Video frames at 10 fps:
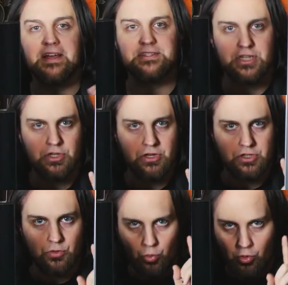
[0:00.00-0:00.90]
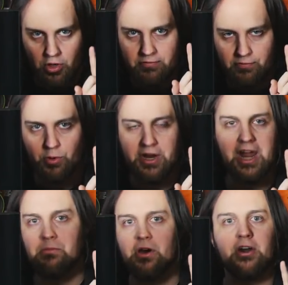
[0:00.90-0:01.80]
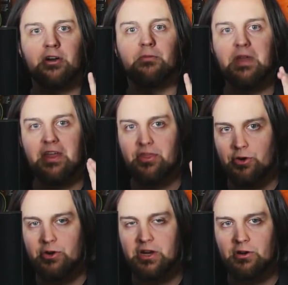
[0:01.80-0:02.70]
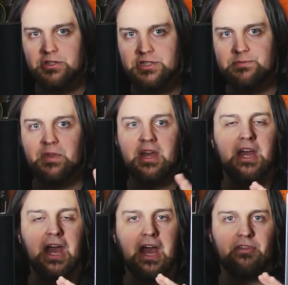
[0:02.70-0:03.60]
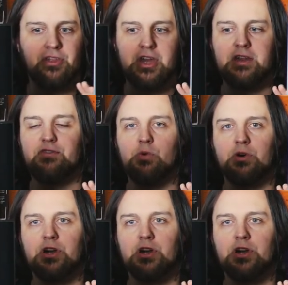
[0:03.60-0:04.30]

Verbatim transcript: that's it. You can do one 4K monitor at 30 hertz. And then if you